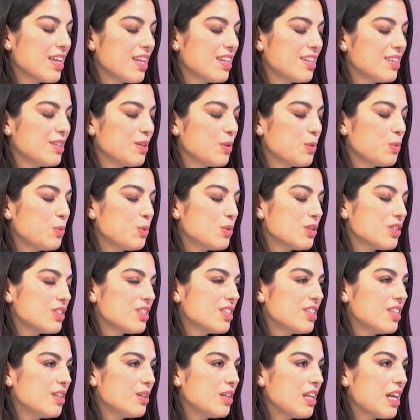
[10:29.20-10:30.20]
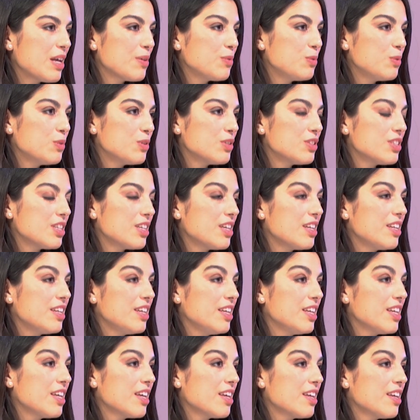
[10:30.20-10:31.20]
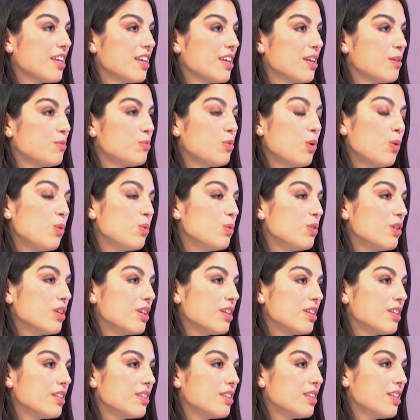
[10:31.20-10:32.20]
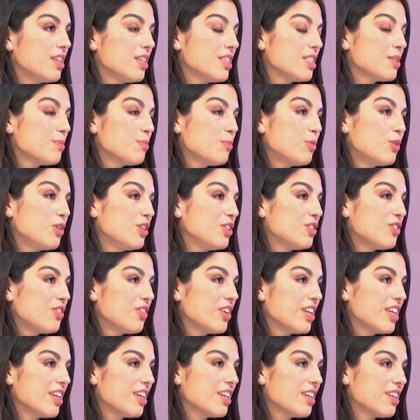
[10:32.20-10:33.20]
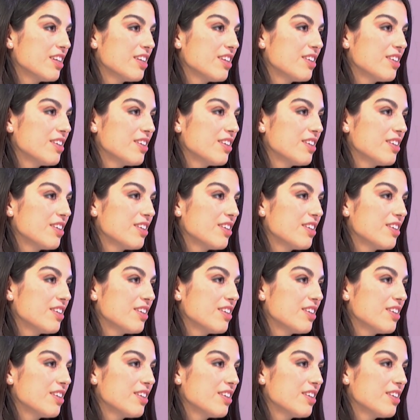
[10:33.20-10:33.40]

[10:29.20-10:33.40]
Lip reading: and what's the LifeWatch ERIC role in this monitoring?